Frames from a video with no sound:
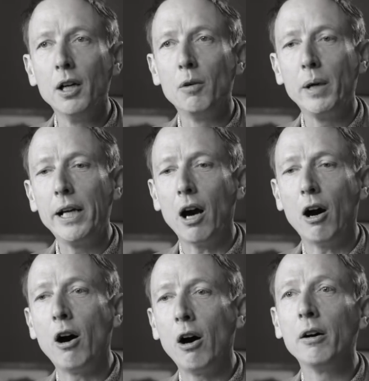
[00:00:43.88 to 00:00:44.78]
We
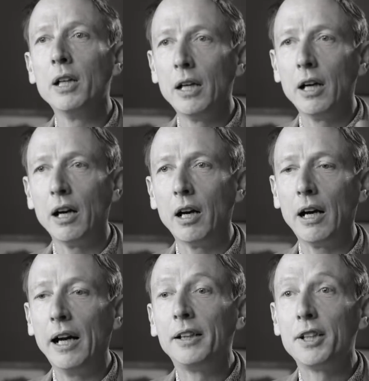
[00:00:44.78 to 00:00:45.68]
are
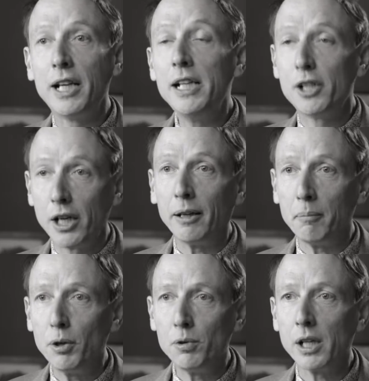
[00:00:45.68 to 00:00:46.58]
a
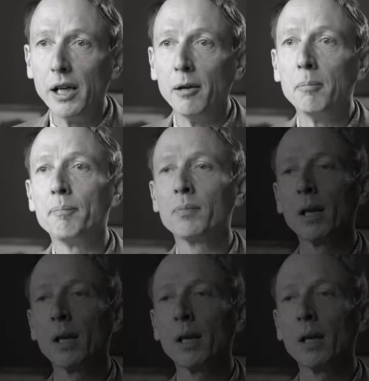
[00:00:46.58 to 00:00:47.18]
teaching museum.